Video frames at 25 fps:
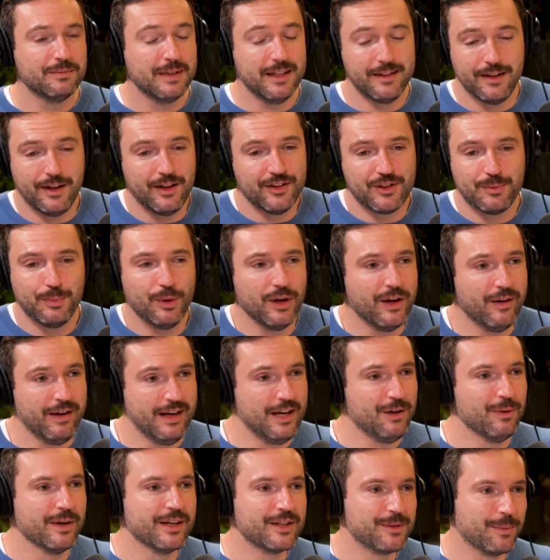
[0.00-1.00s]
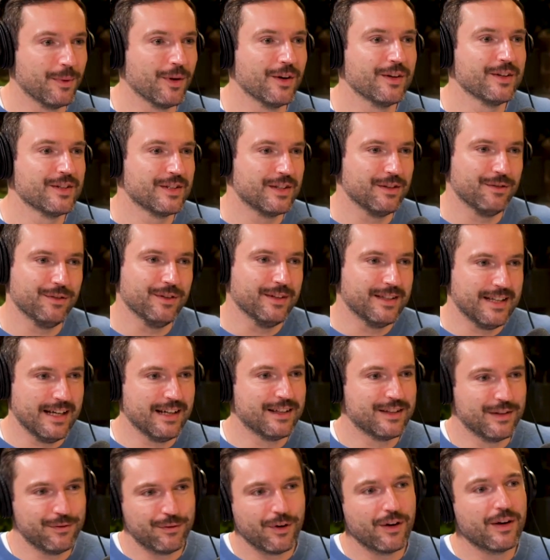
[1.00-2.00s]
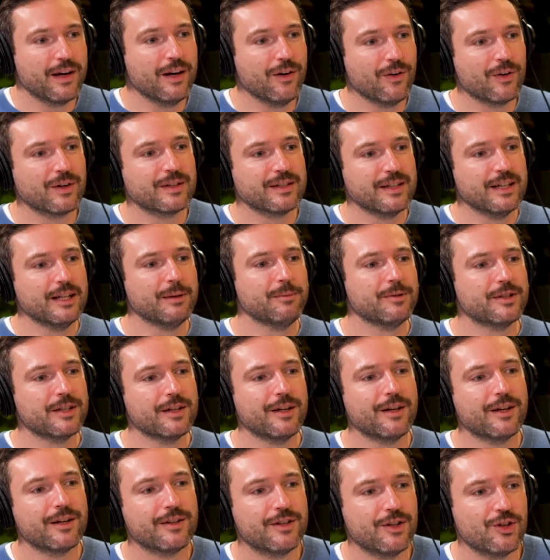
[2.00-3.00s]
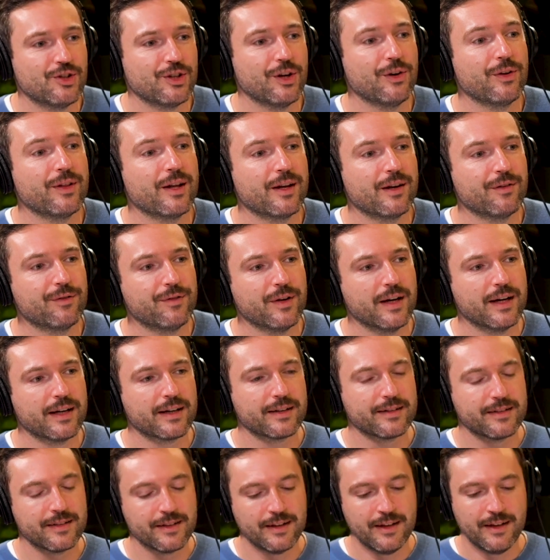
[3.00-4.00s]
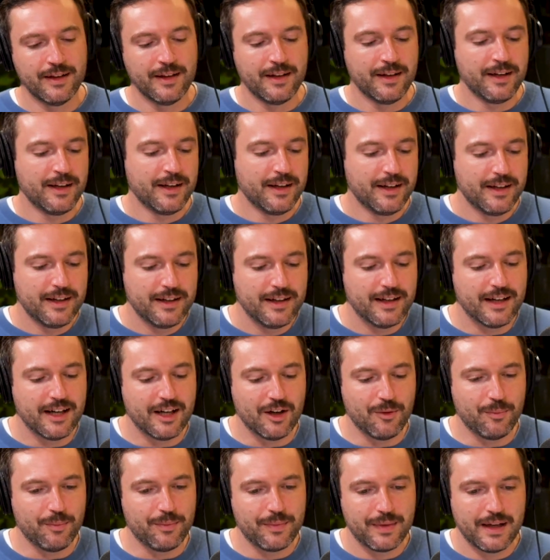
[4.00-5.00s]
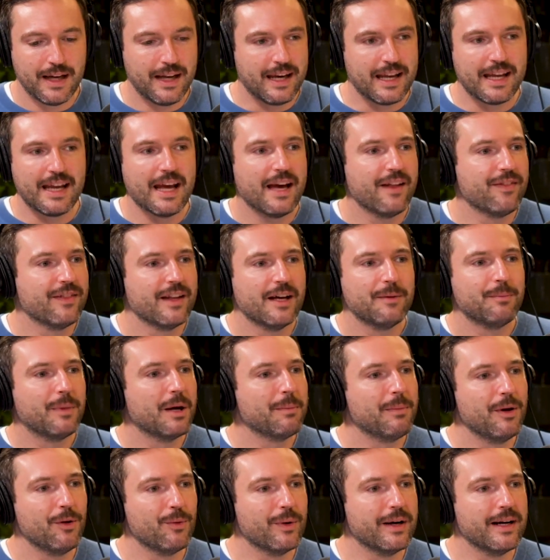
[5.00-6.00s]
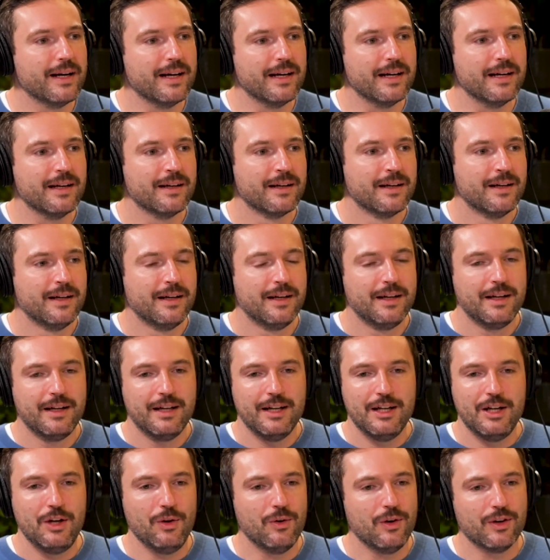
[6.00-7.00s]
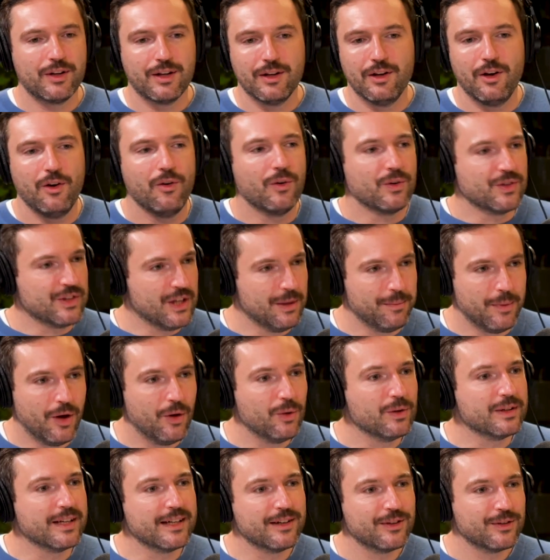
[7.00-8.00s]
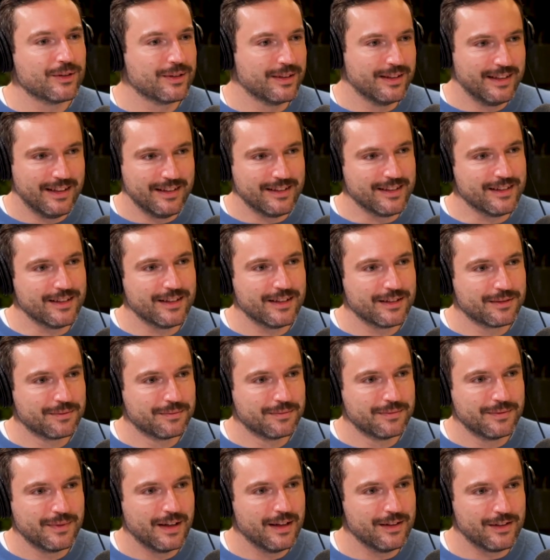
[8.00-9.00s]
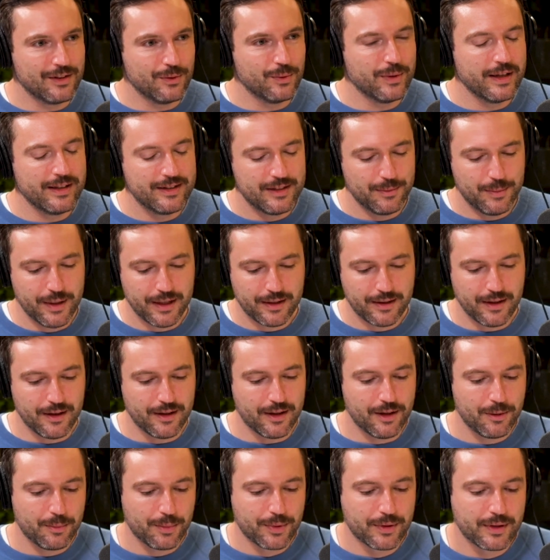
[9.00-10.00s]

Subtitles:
It's hard to pull out anywhere, to be honest, if it takes a very long time to show that effect. And again, that might be where you look at a long-term holdout as a way to pick that up.